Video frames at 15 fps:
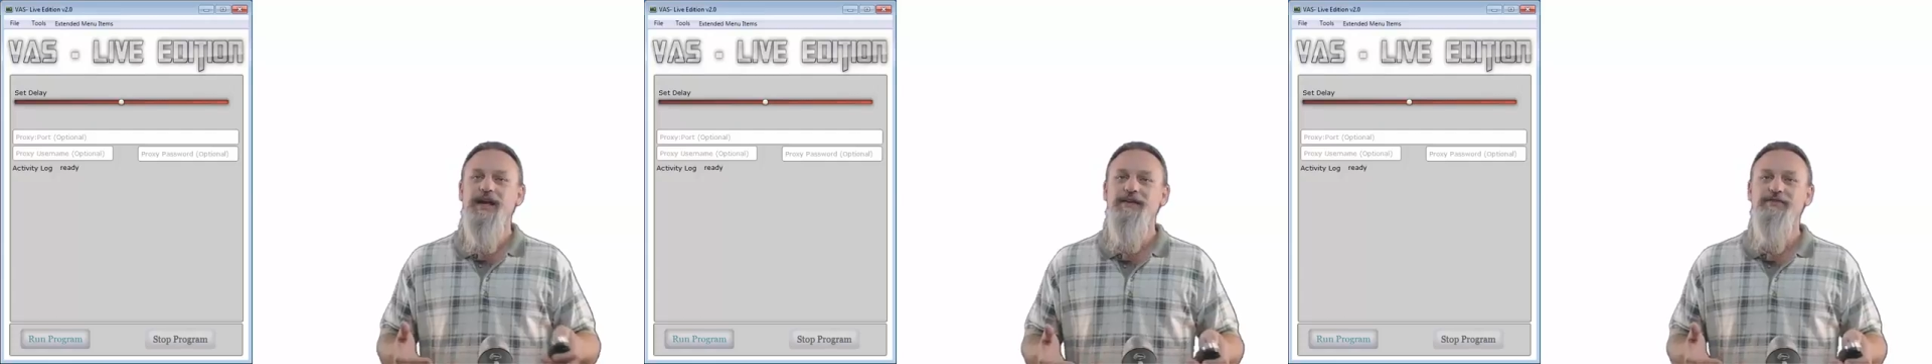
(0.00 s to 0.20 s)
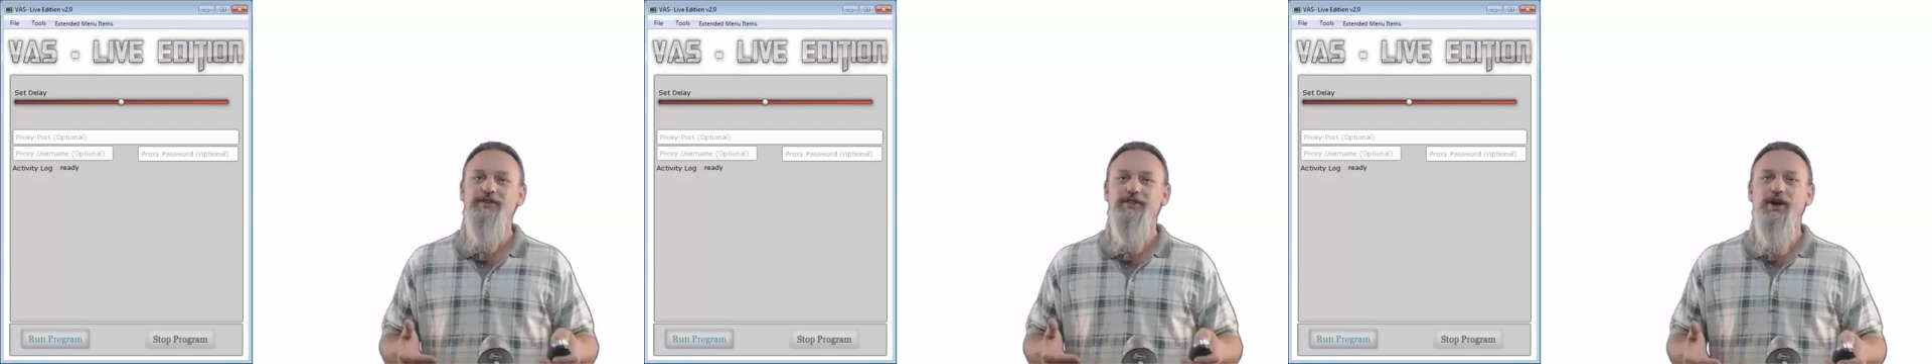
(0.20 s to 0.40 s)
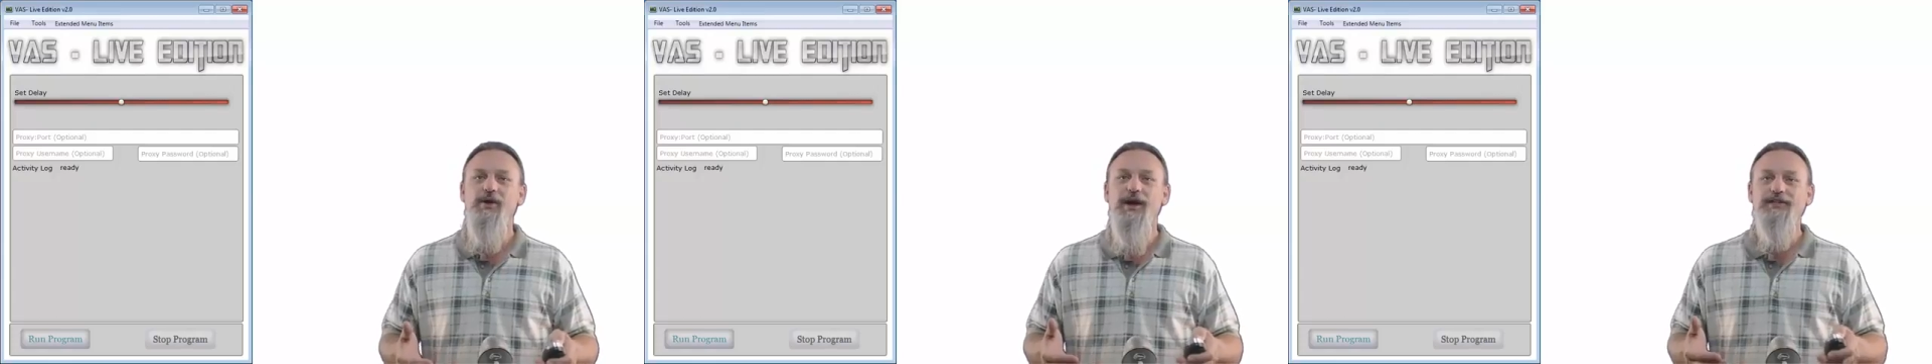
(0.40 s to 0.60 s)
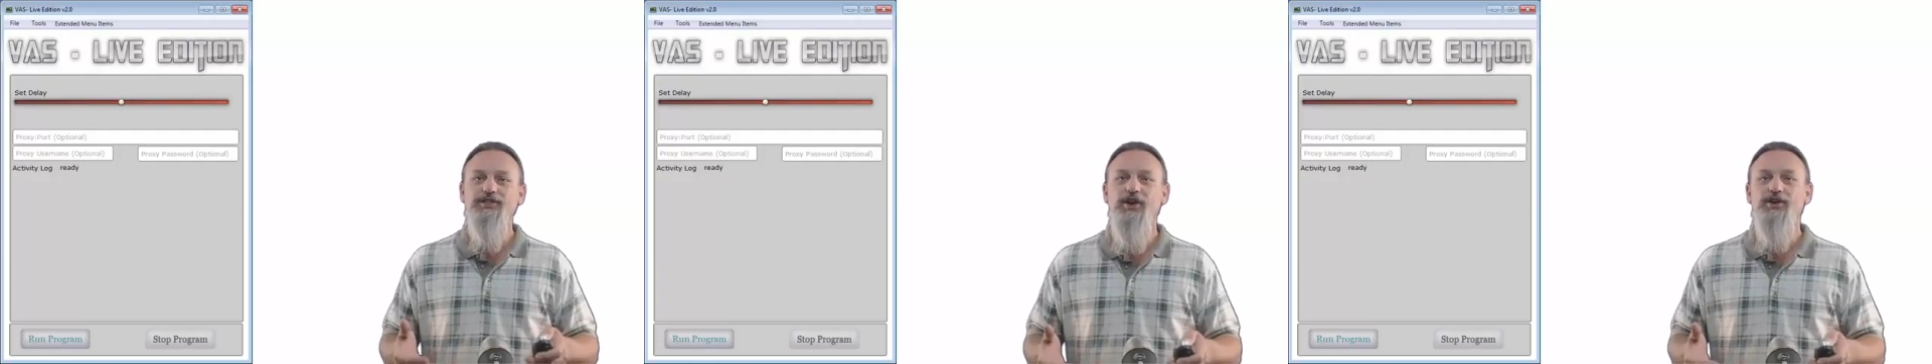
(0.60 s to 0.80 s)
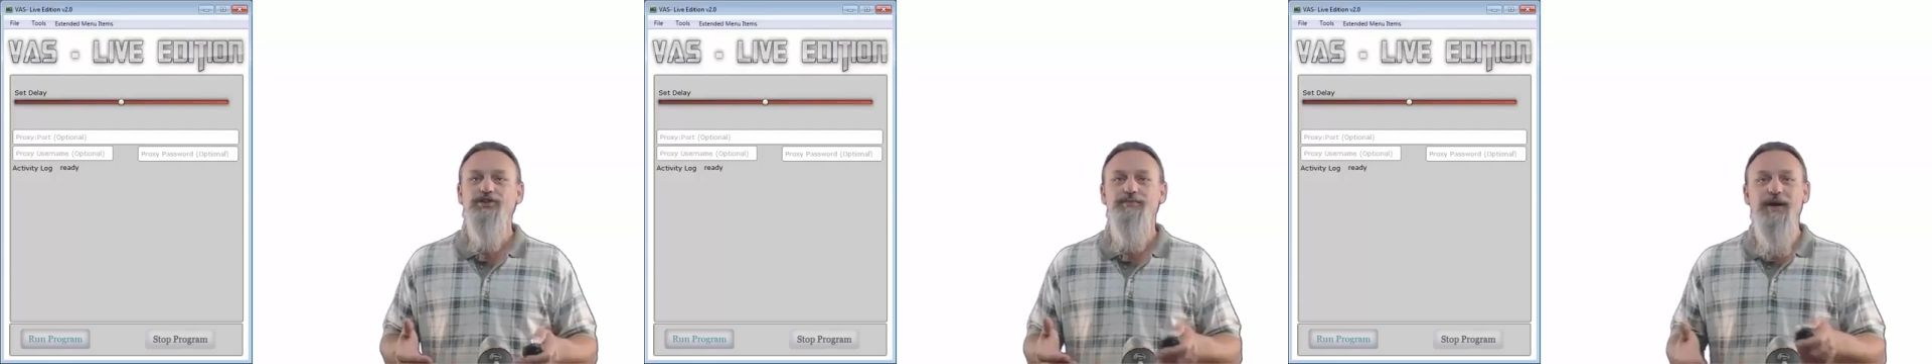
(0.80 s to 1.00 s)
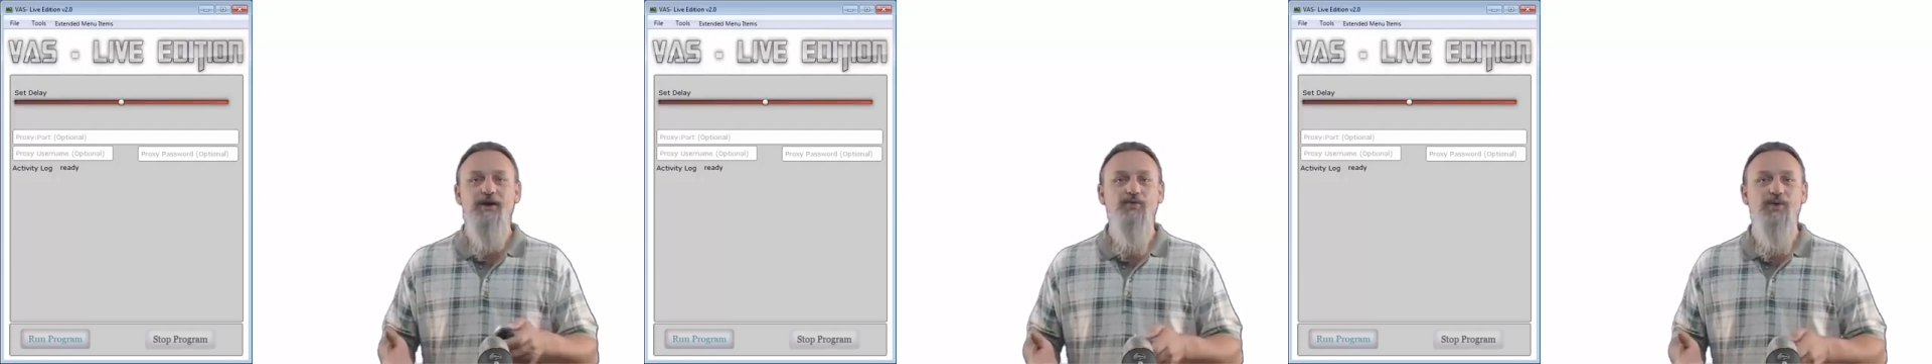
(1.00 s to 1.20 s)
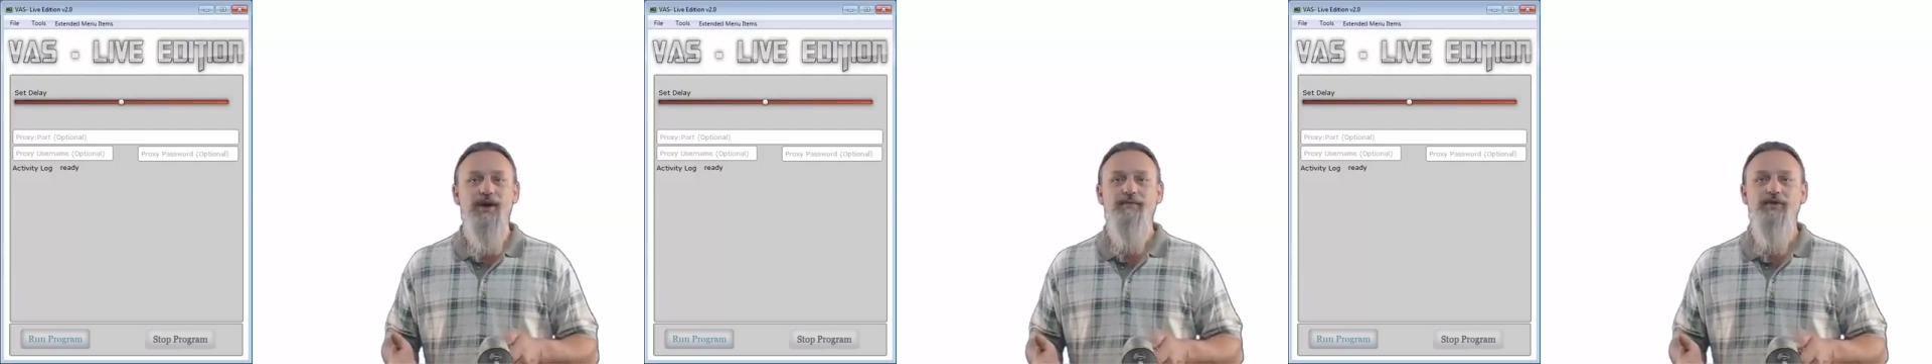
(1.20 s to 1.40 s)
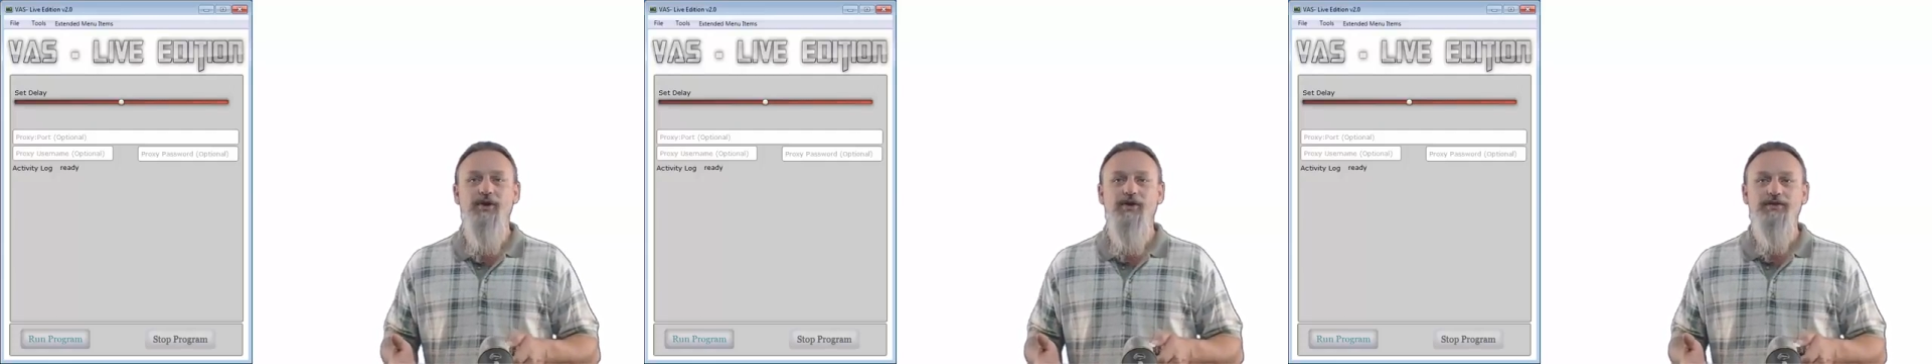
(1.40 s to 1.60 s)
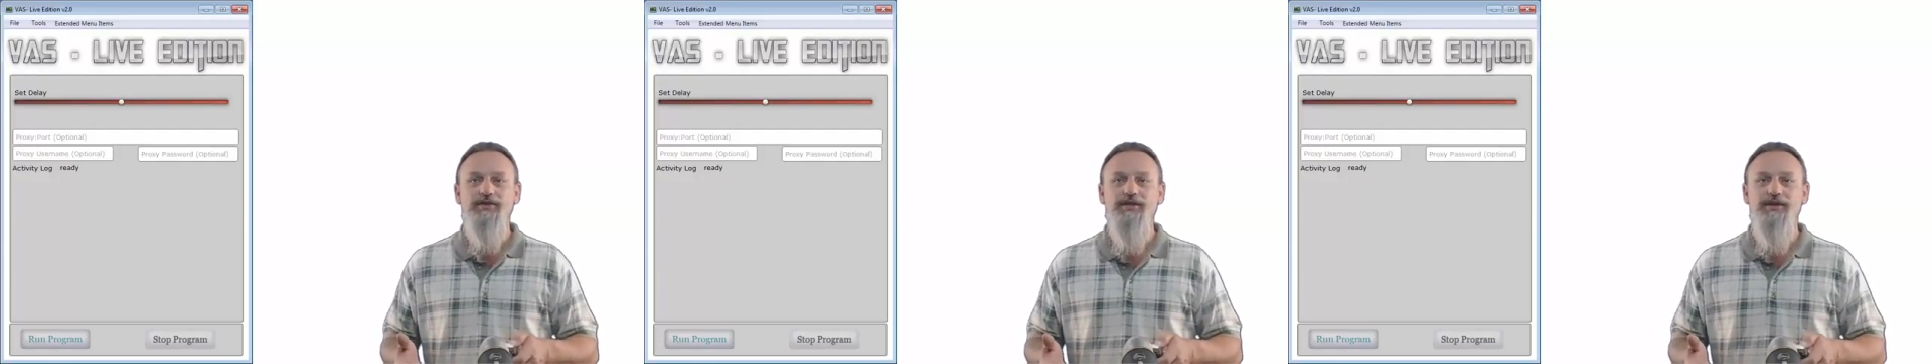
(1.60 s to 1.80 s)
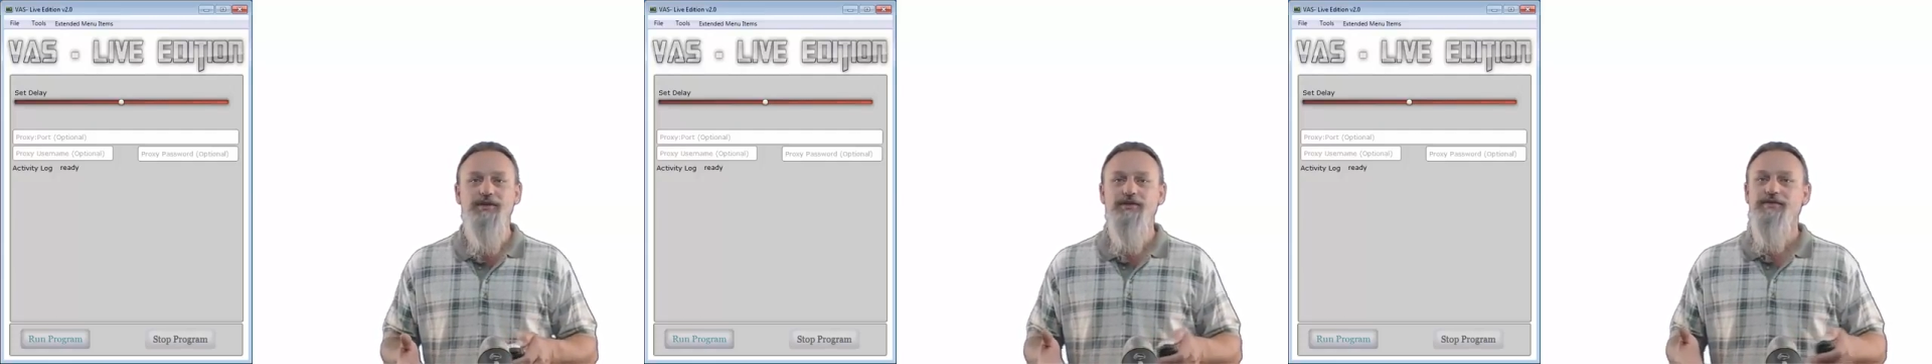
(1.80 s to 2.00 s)
Even though I talked about webinars
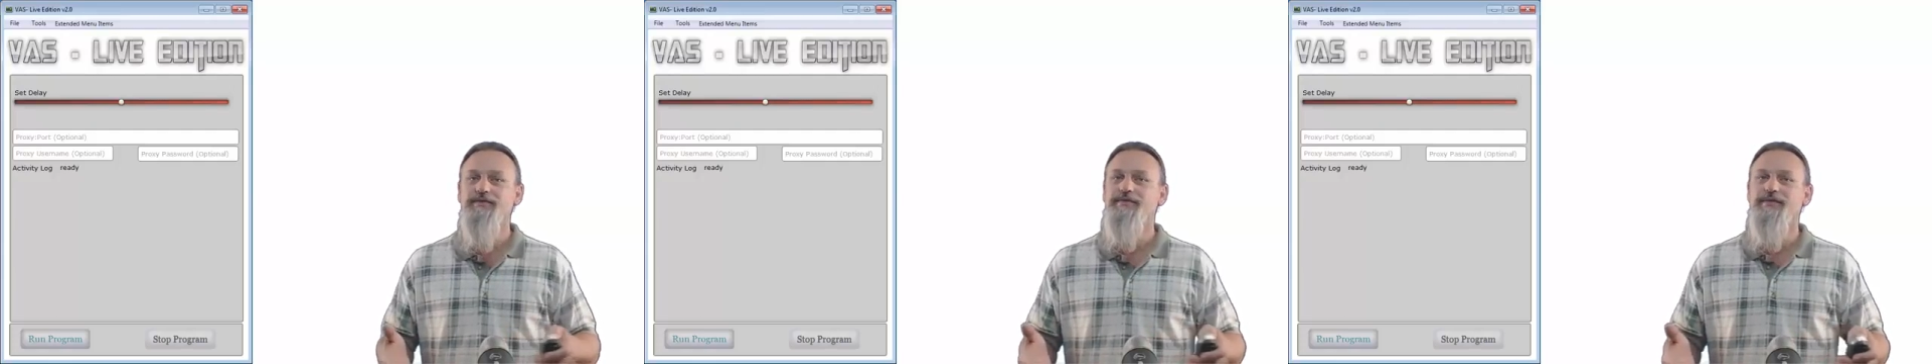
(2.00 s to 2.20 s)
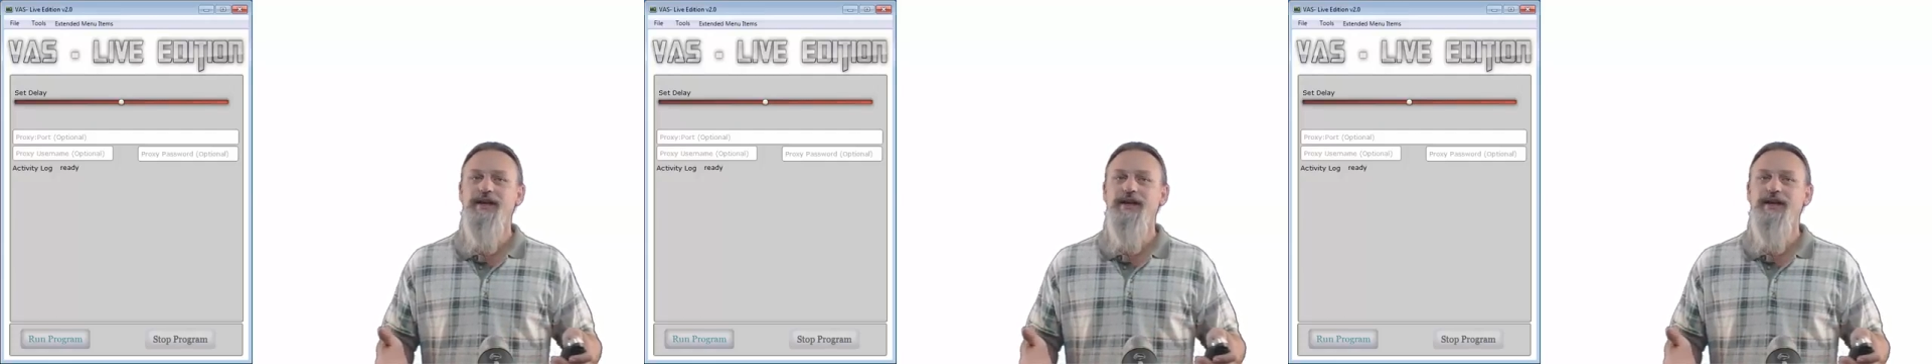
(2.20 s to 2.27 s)
here,